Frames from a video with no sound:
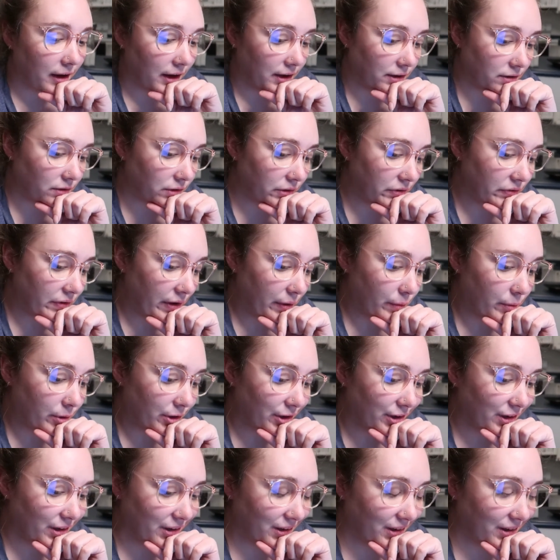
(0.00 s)
I don't know if I
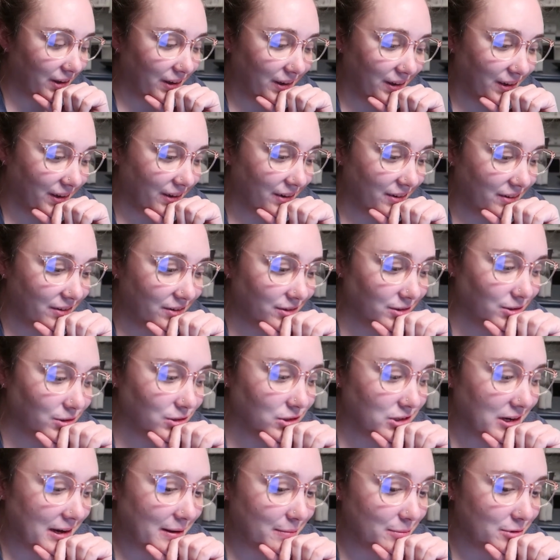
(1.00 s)
want to
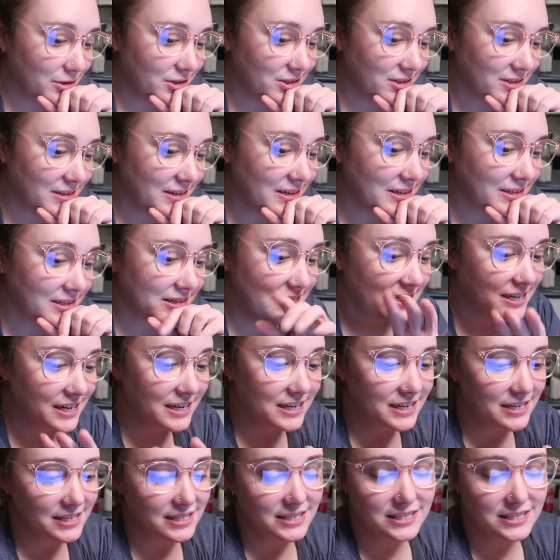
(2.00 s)
do chapter 6 tonight.